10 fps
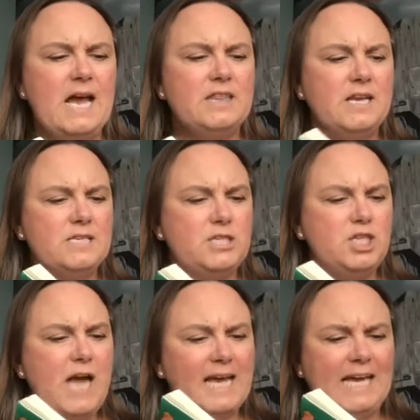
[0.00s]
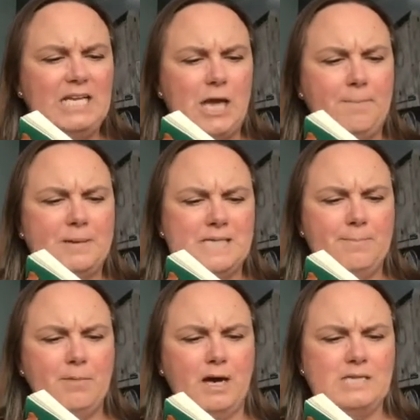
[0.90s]
There's Jackie jumpers
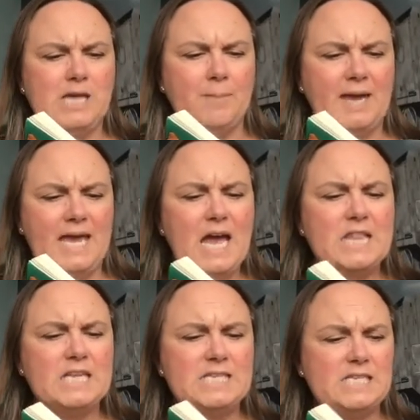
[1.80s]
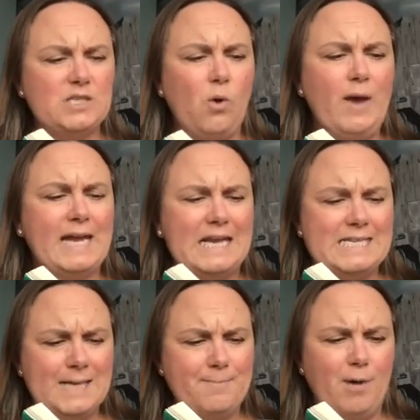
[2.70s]
in my tummy. There's squigglers
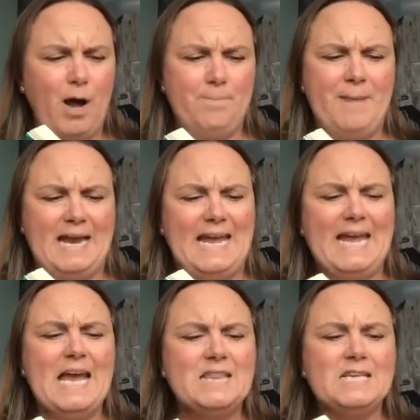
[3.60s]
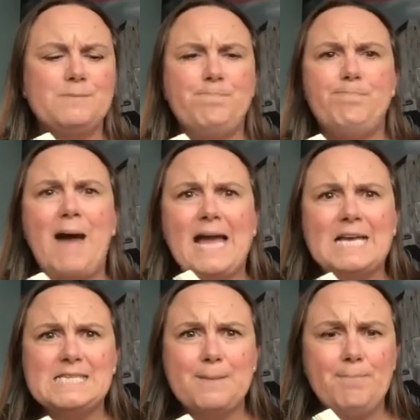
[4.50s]
in my belly. There's
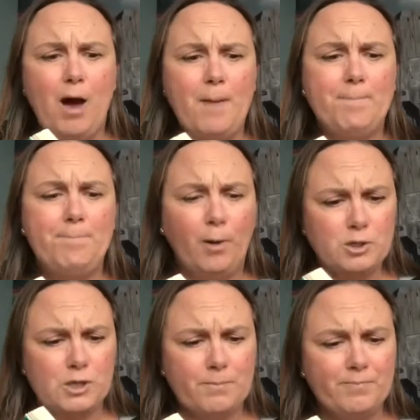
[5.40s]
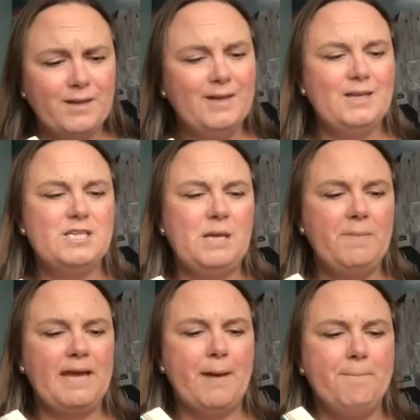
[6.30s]
bangers in my bottom." She
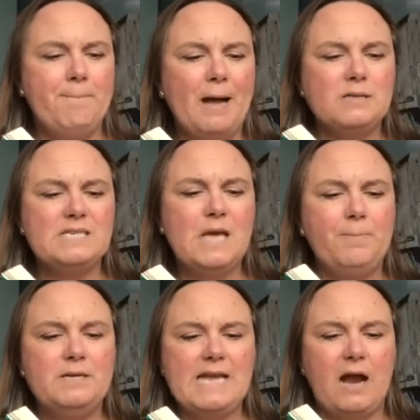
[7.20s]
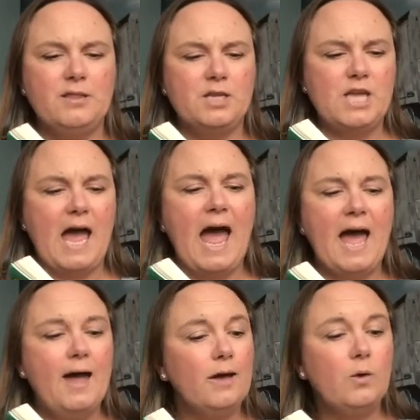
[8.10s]
began bouncing up and down the
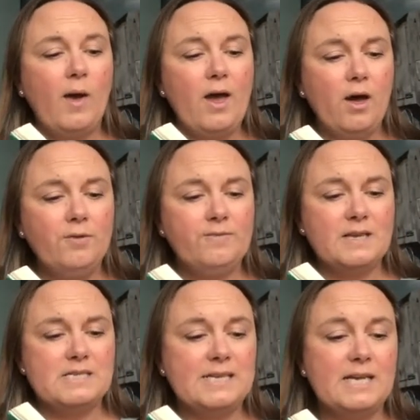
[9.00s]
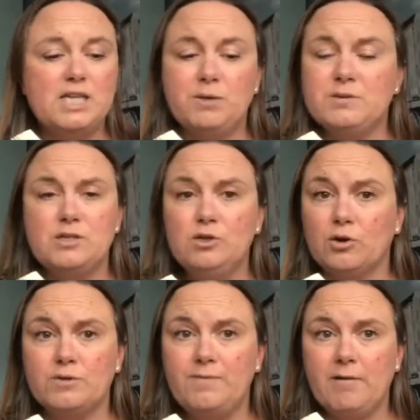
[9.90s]
chair. Quite obviously, she was
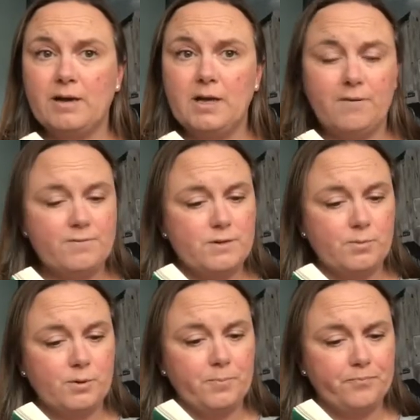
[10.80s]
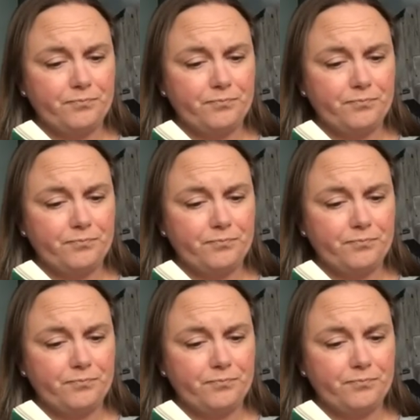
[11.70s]
not very comfortable.